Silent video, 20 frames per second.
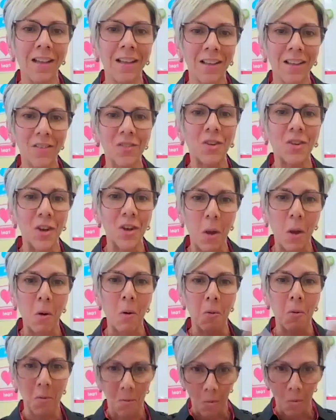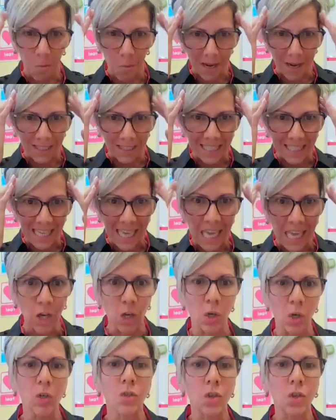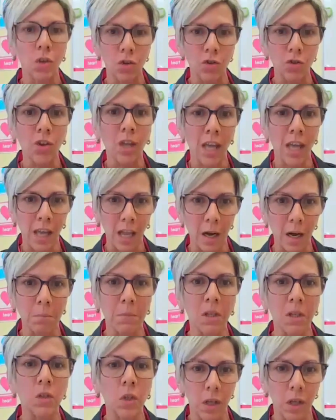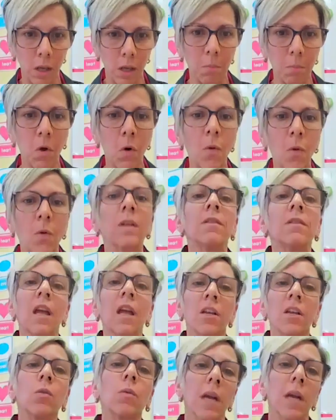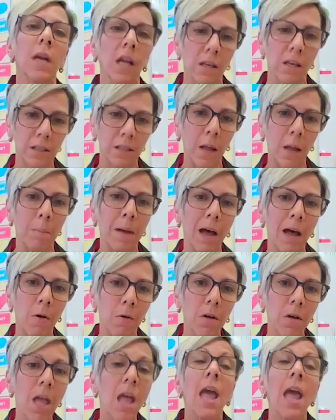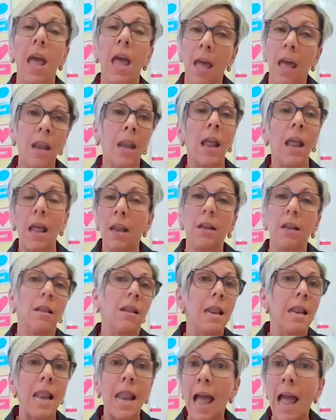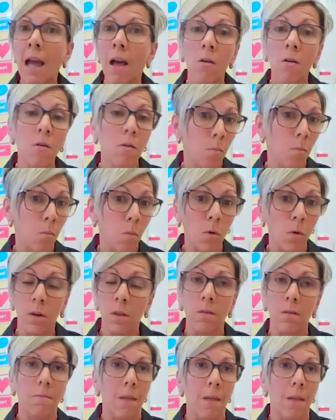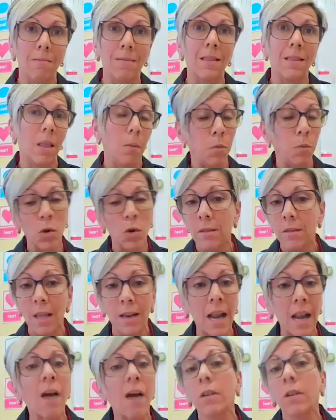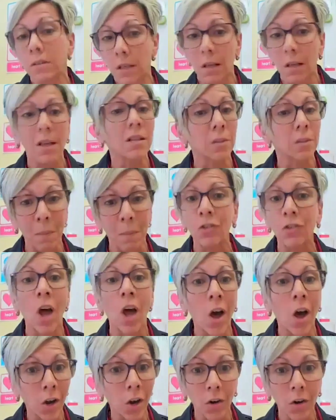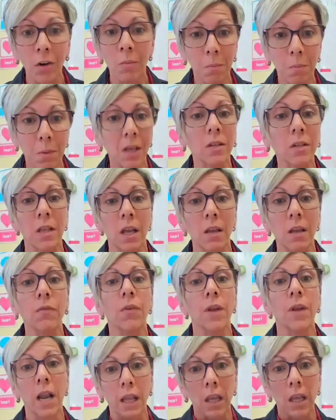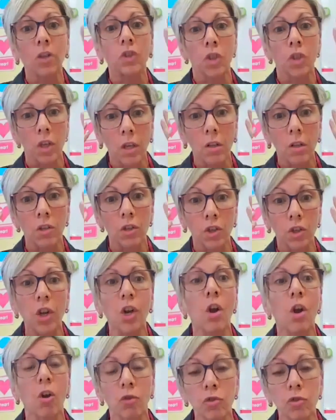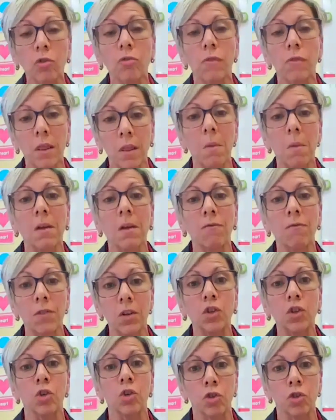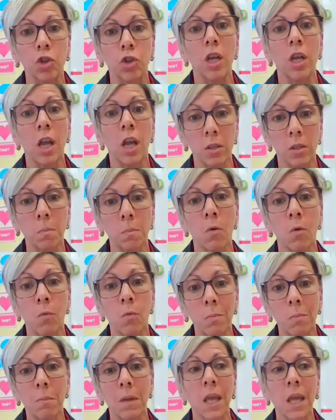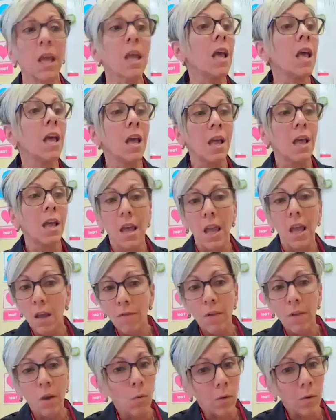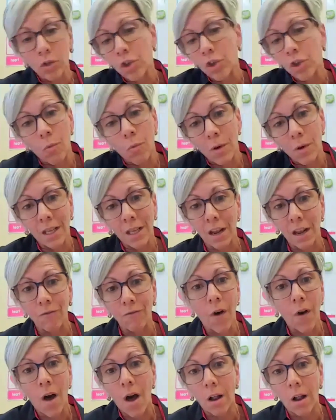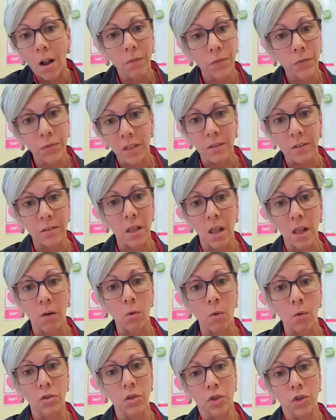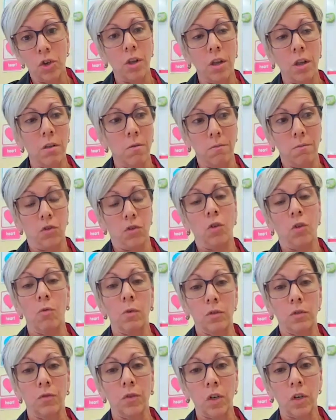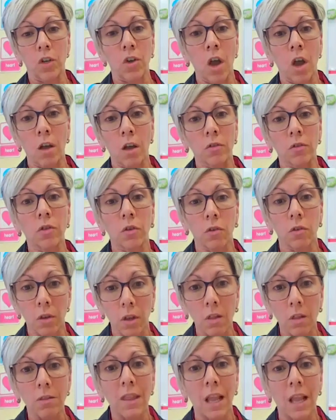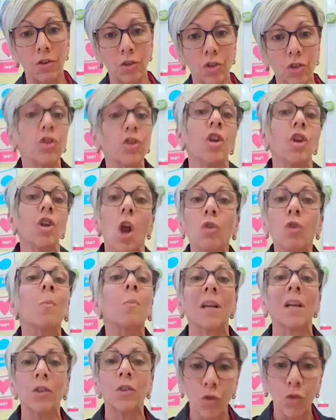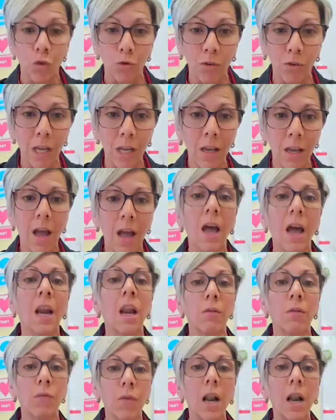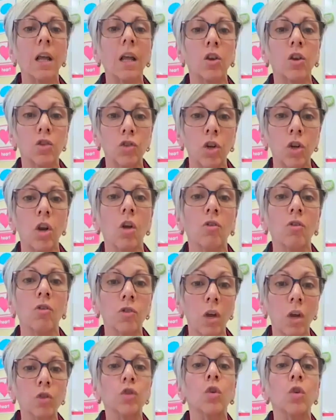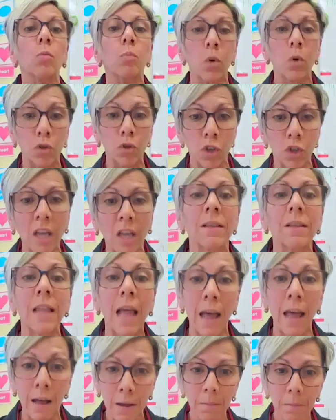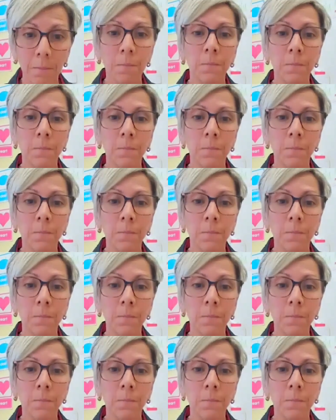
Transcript: it. You know what is here, so you can help me to keep going. That is when I step out. And and now more the beauty that now is is my daughter because I feel like she she knows already my vision. She has been with me even when she wasn't involved since that she she was very young so th- she knows my story and mm-hmm. i feel mm-hmm. like she knows how to project that